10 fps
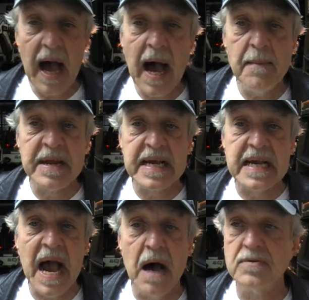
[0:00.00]
I'm an
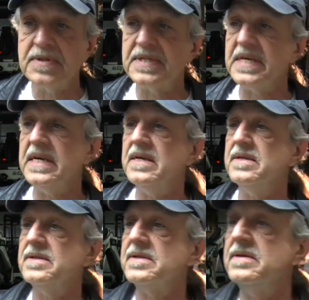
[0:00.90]
accountant,
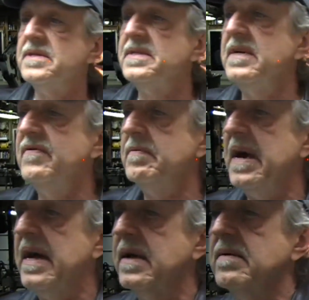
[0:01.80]
says Stephen
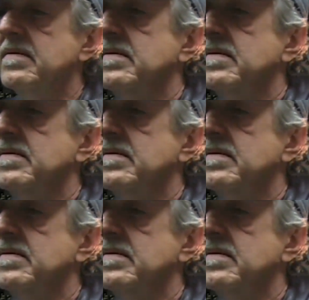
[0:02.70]
Paddock.